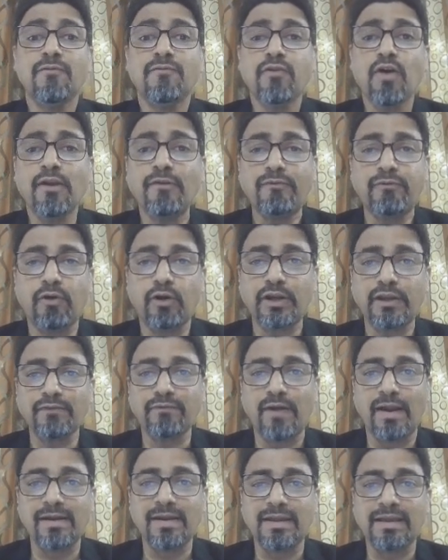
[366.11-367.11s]
For
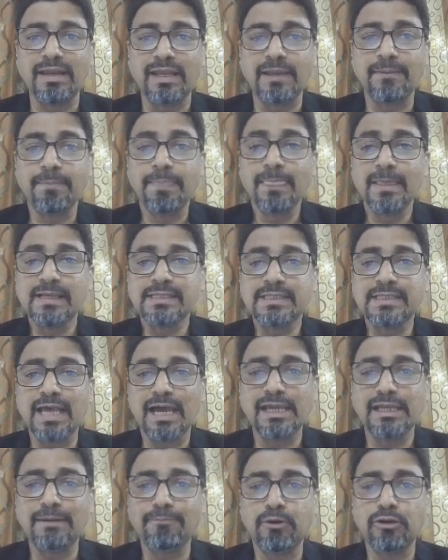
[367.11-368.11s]
45 degree,
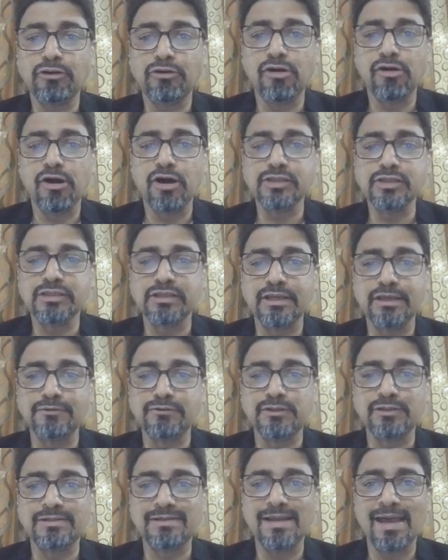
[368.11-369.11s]
sine upon cos gives